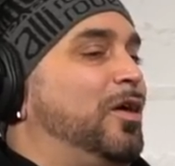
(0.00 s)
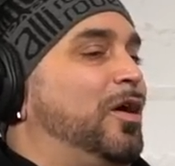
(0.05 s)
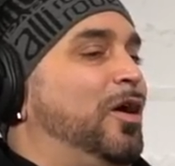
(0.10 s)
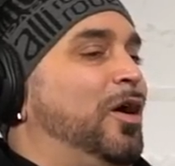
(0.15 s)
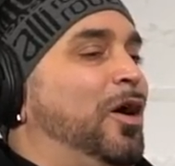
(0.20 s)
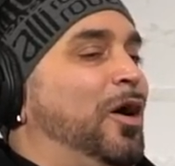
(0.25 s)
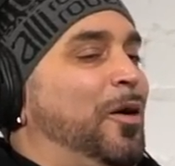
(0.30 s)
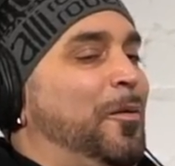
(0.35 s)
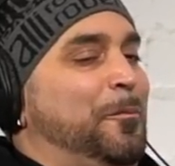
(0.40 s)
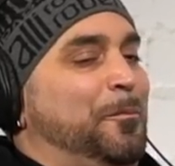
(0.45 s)

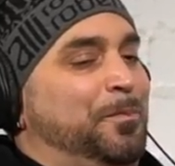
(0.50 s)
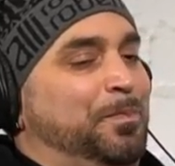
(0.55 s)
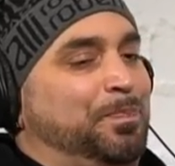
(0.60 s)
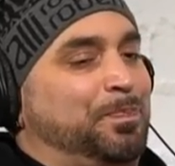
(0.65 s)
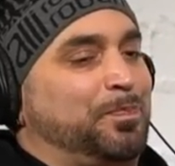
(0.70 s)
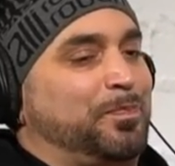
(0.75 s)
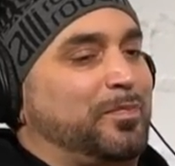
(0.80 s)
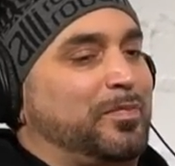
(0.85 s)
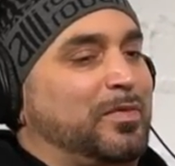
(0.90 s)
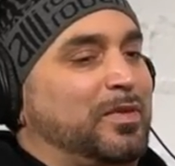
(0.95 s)
And
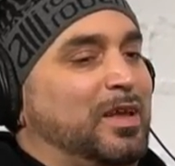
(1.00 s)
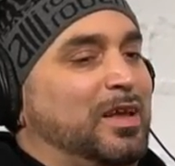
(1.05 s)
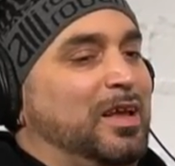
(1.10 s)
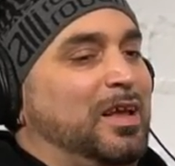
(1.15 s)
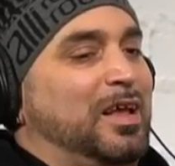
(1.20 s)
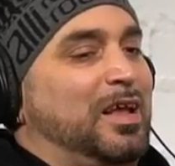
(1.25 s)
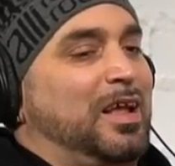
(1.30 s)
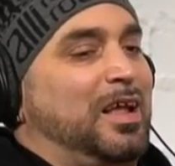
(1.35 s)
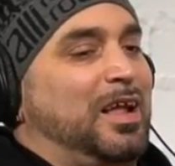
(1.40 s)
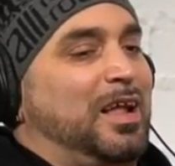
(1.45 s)

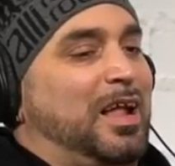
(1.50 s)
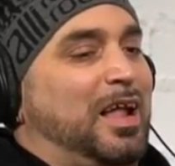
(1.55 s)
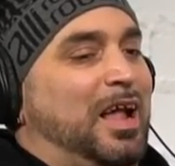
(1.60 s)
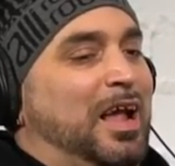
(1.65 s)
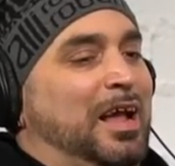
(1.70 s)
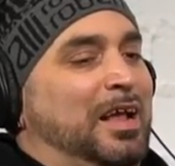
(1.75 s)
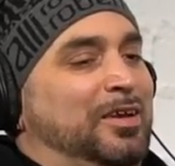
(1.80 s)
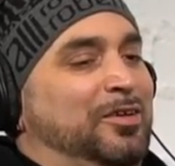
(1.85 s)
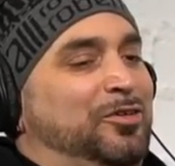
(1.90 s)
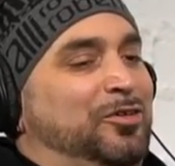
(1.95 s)

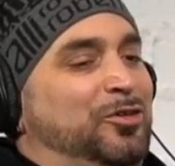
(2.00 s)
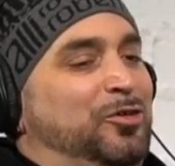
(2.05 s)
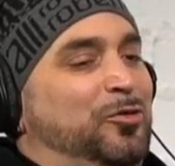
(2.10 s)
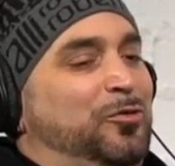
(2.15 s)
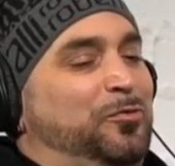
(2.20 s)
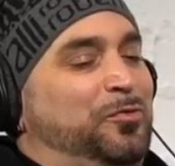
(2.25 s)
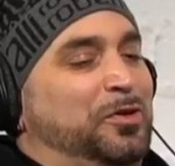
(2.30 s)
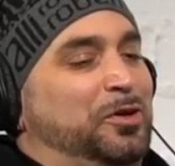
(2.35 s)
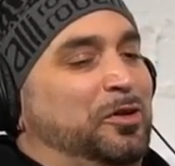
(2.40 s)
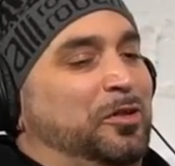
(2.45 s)
do you
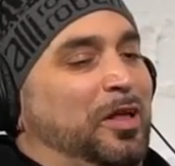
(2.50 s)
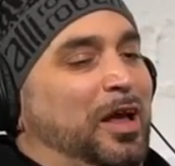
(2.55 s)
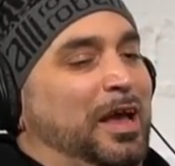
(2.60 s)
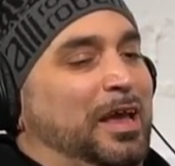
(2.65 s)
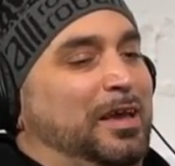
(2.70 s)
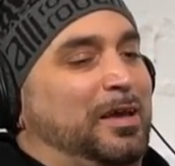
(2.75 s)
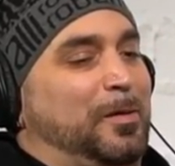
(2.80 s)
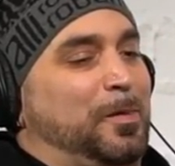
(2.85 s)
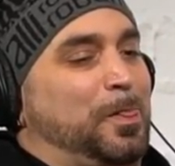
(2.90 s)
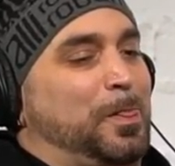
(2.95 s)
feel
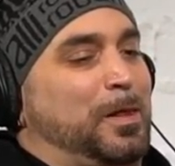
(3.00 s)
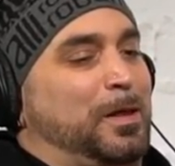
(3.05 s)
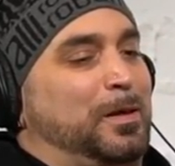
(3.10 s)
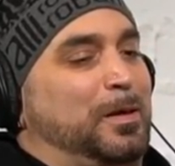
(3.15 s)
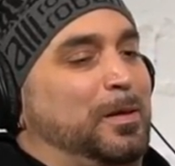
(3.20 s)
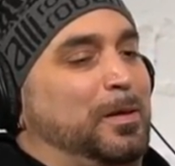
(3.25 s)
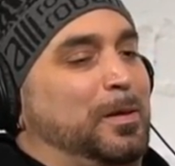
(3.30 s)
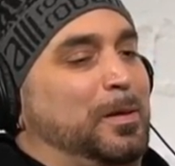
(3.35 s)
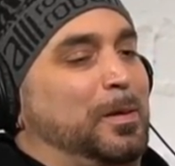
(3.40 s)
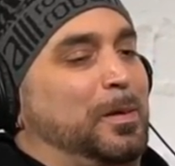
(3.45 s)
like
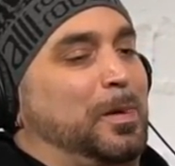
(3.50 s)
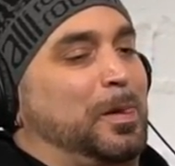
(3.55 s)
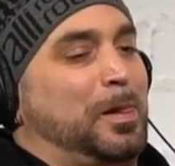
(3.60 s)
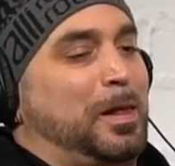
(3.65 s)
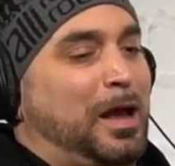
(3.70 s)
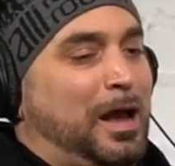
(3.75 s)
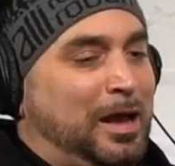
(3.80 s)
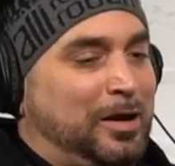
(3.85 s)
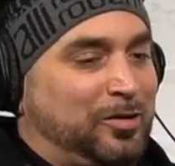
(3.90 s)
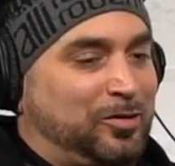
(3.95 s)

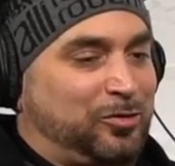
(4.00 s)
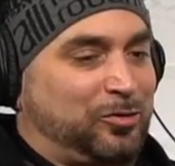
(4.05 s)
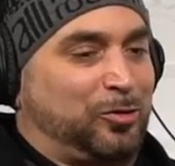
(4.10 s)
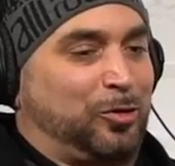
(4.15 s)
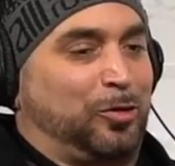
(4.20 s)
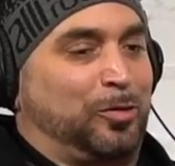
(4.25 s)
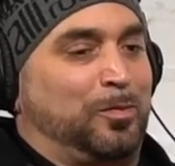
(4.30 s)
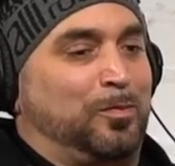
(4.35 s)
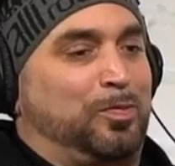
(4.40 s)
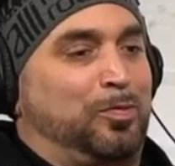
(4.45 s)
at a
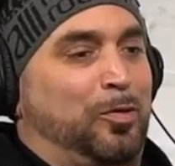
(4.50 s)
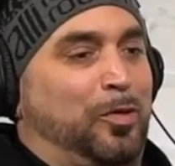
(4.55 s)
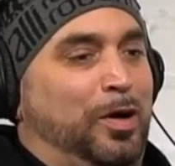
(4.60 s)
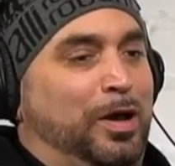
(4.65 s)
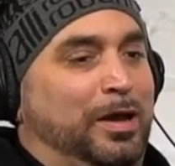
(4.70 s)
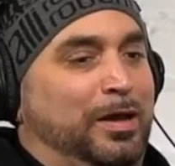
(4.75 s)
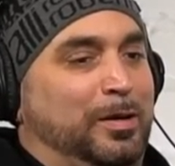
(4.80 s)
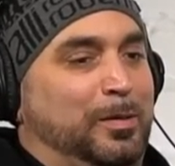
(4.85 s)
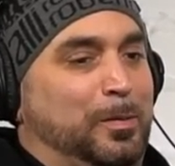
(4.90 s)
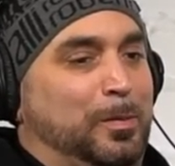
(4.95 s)
certain
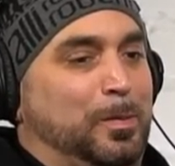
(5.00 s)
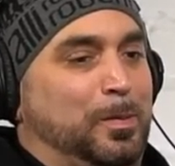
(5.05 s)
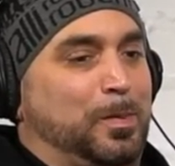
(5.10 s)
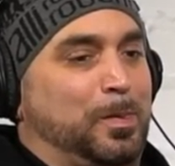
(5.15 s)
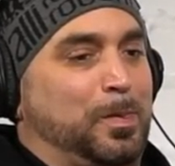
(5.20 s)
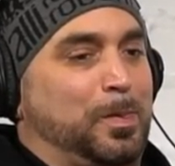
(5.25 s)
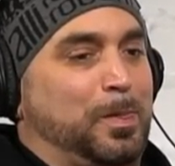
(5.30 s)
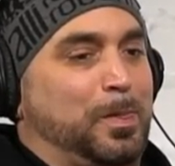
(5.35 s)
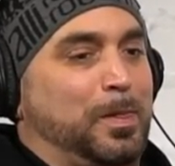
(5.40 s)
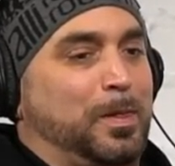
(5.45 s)
point,
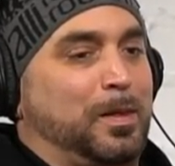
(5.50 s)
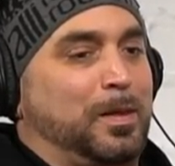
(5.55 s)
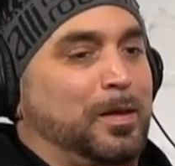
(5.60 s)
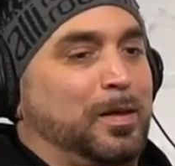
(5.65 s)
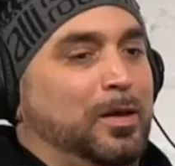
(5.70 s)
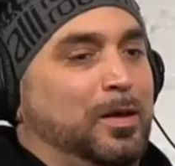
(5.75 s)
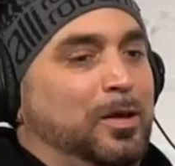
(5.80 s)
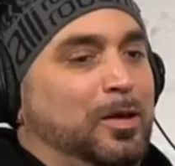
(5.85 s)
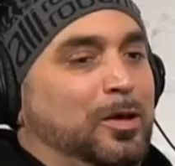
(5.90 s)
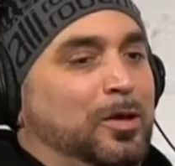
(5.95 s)

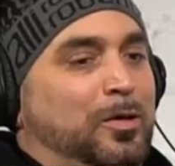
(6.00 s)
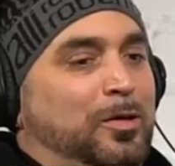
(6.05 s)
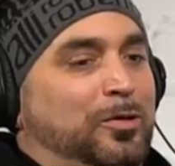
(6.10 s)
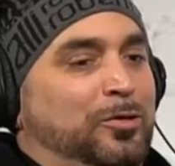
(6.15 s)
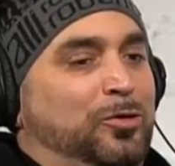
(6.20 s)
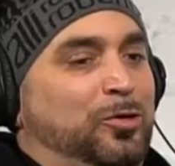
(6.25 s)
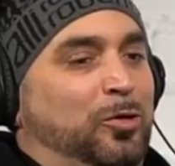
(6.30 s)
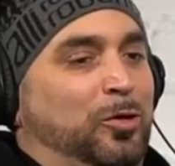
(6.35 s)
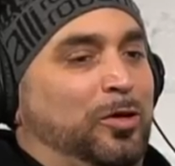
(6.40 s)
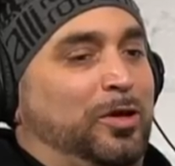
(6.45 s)

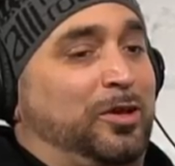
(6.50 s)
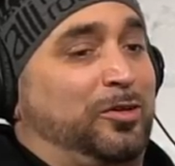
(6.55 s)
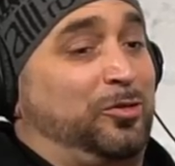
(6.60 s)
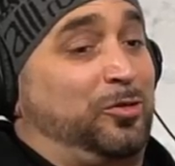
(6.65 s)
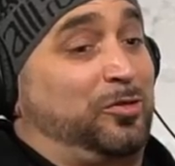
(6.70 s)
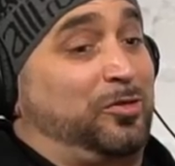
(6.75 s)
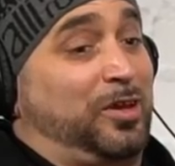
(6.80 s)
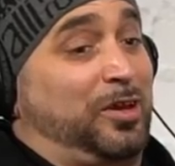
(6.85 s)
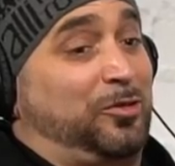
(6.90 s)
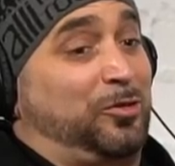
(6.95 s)
because you
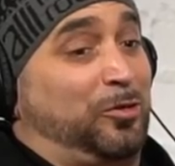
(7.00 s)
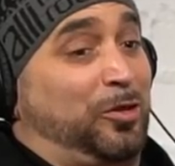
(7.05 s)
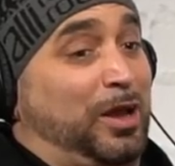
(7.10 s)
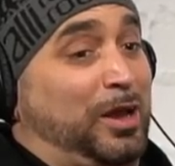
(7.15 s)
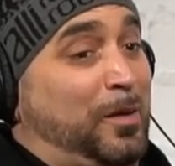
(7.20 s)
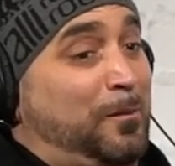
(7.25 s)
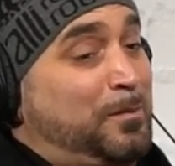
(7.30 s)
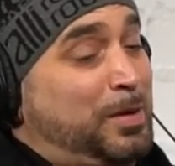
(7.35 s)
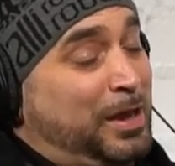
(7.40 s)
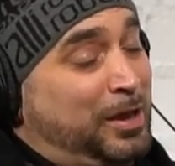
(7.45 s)
said you're like
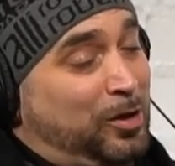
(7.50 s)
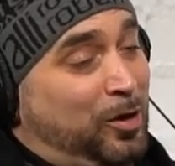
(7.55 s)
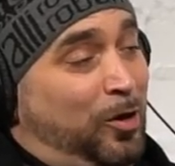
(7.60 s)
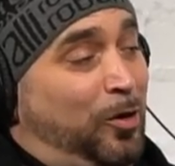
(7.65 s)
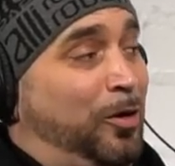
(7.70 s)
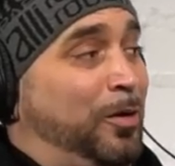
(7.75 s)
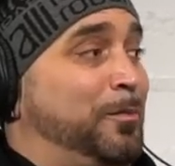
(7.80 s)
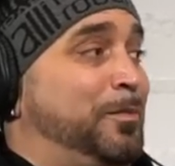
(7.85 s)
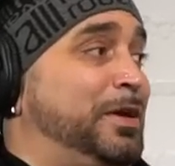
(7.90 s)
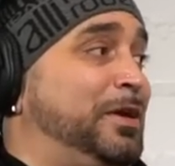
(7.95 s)
a big
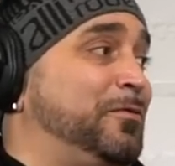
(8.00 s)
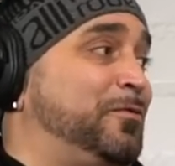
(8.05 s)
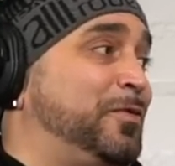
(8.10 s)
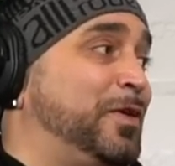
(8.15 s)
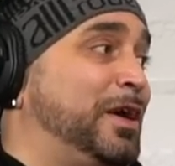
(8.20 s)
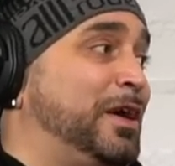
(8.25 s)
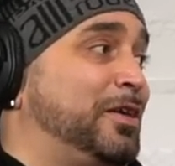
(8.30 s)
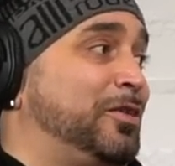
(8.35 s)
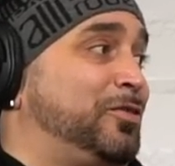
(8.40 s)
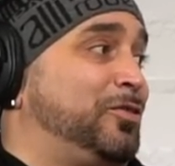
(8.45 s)
R&B
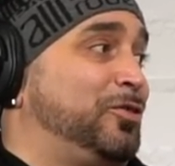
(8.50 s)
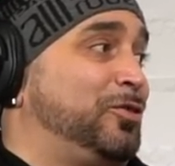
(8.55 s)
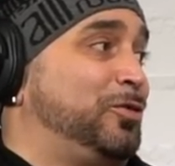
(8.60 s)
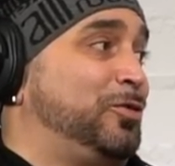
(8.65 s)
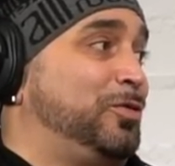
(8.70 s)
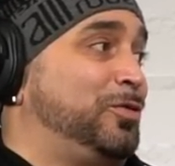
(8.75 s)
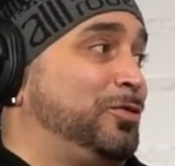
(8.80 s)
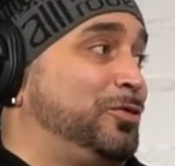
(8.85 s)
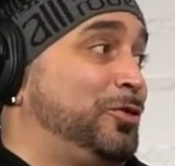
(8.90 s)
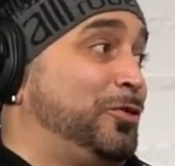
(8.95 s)
fan
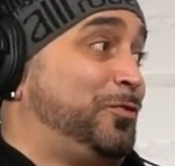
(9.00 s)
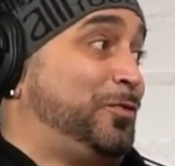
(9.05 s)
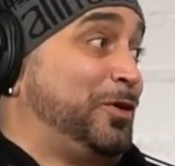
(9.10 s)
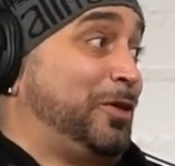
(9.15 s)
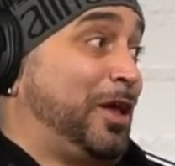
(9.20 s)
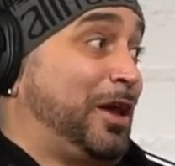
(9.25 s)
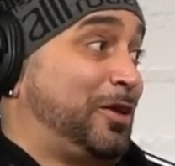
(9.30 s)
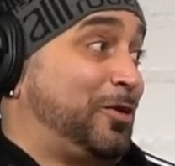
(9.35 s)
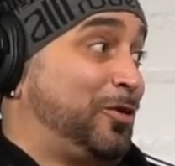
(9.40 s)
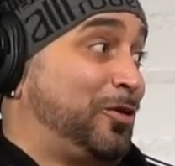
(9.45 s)
too. Do you feel
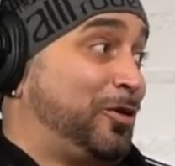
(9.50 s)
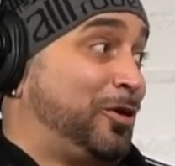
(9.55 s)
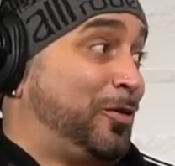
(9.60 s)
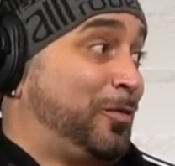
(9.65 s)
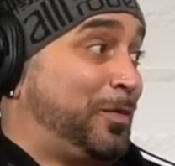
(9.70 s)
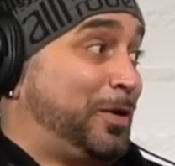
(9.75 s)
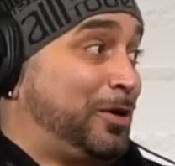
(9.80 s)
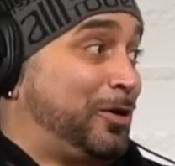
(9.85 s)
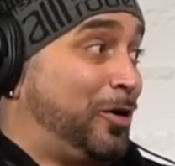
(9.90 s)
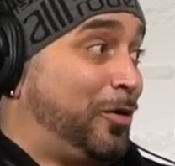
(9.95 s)
like you're going to
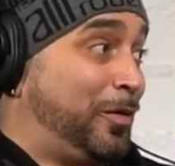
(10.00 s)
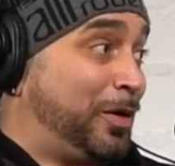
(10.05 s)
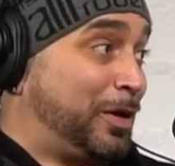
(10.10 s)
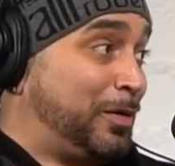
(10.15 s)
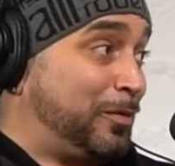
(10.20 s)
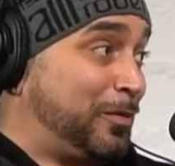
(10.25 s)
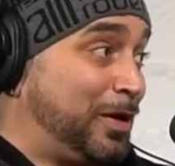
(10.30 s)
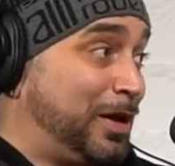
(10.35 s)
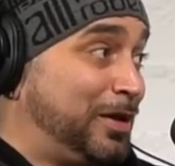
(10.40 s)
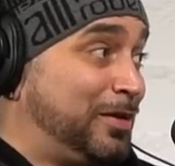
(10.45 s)
be
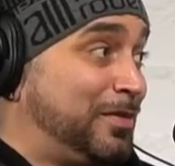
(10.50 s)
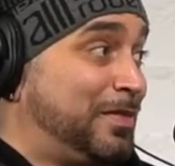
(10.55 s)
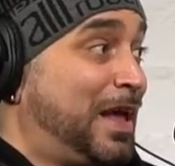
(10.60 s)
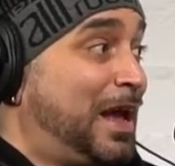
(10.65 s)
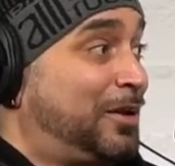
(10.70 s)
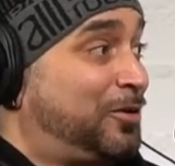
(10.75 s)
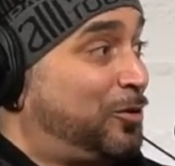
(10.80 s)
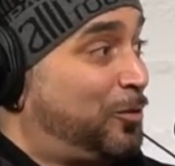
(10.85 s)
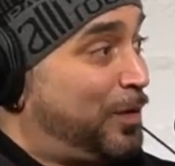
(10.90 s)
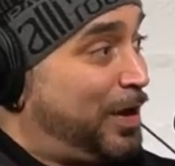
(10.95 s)
going in
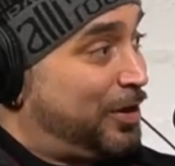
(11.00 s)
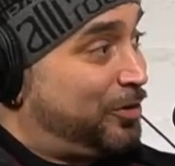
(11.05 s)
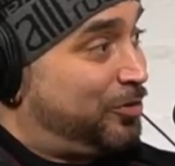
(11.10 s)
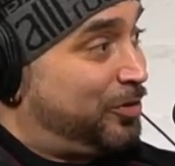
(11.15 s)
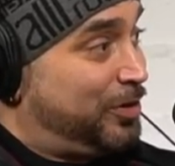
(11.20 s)
that direction